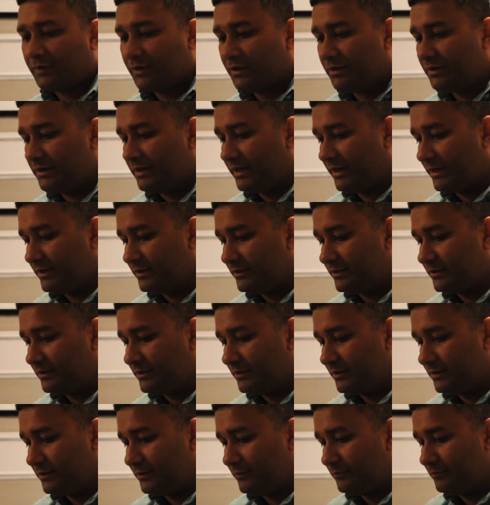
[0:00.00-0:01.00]
that
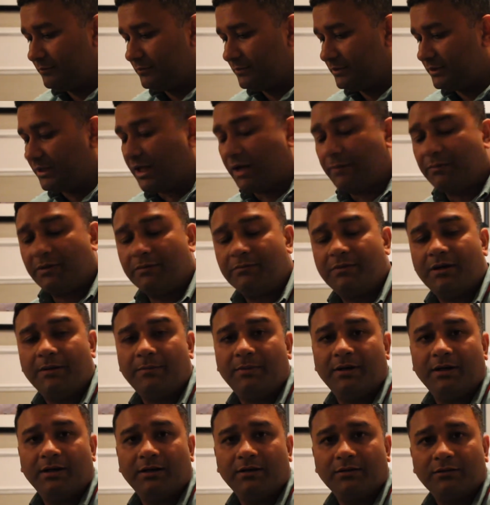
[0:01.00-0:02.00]
Thaba
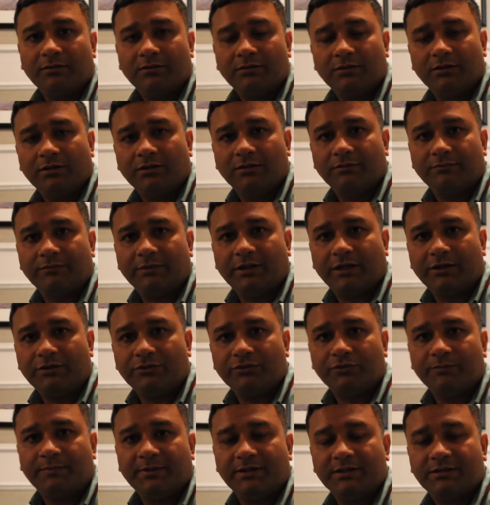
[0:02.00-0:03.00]
Baba that
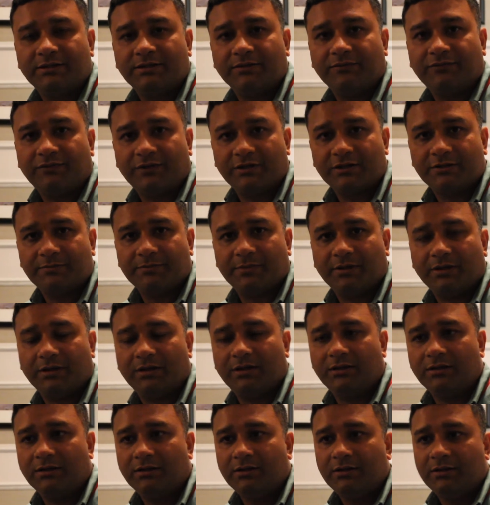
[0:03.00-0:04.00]
took place, the first
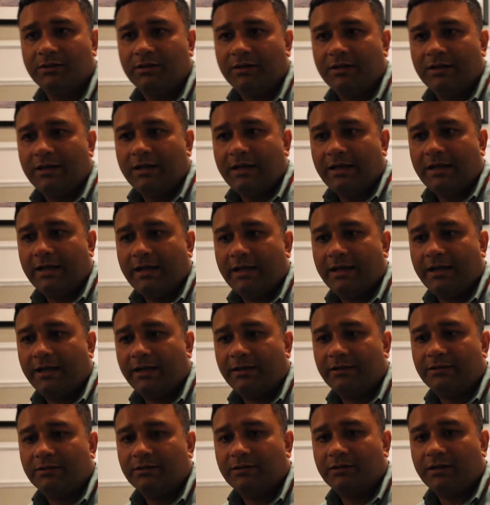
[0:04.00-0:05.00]
murder,
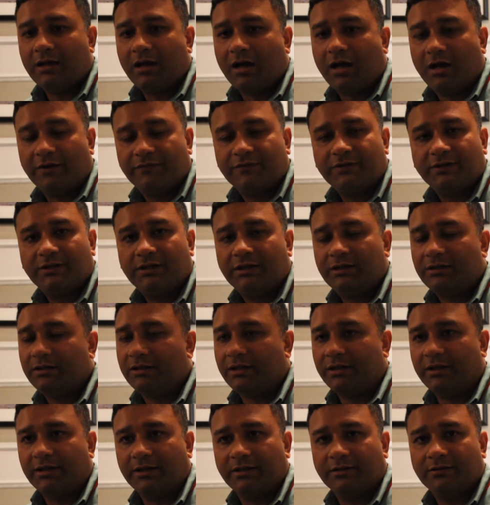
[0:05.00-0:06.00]
and after that
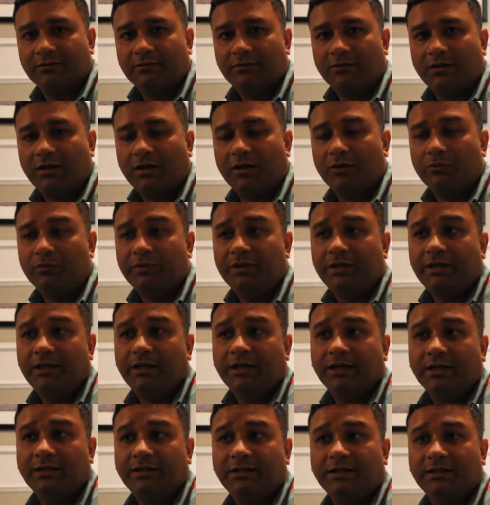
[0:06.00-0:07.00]
nothing. We
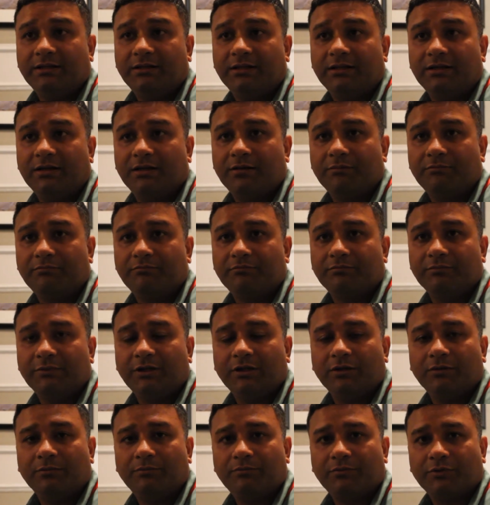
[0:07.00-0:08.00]
hear that there are
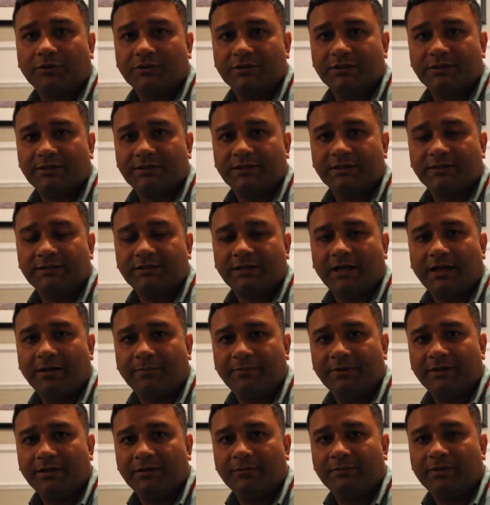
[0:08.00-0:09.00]
processings
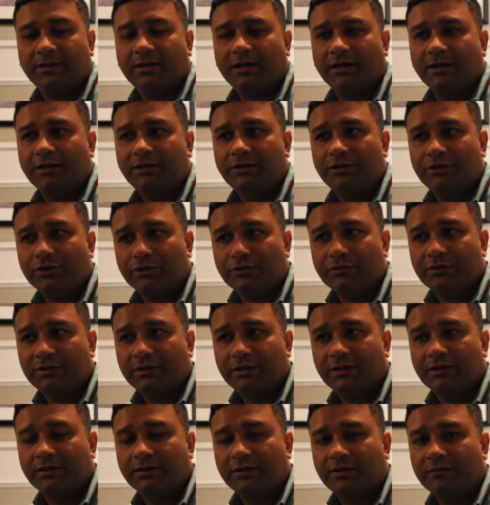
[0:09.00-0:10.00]
happening, but I don't
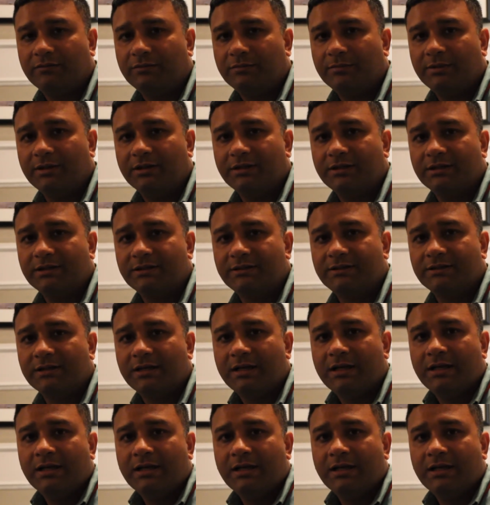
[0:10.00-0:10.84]
think government is